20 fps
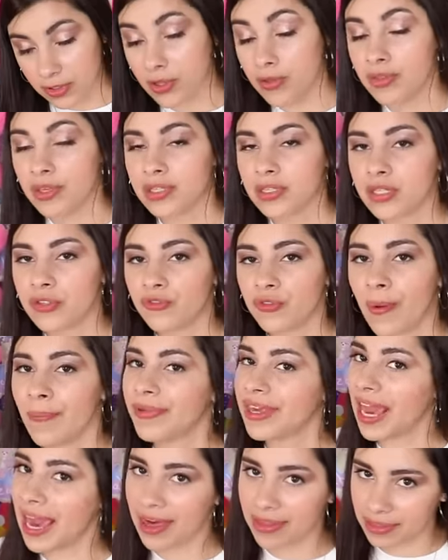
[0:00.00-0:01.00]
So this is
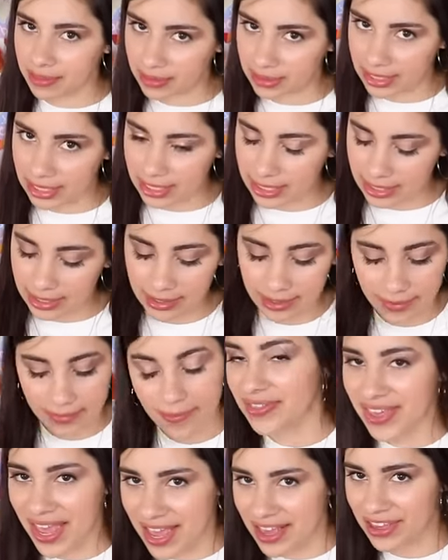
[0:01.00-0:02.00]
from Kathleen.
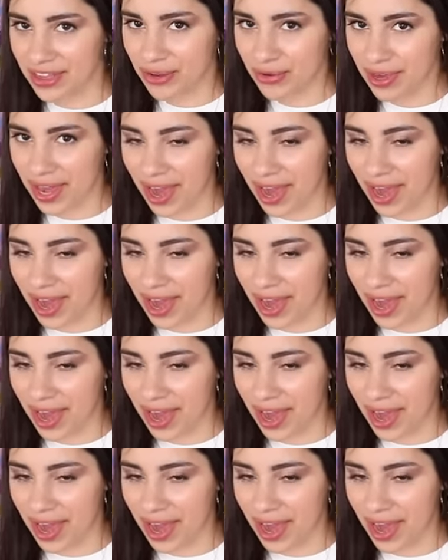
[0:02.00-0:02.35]
Thank you,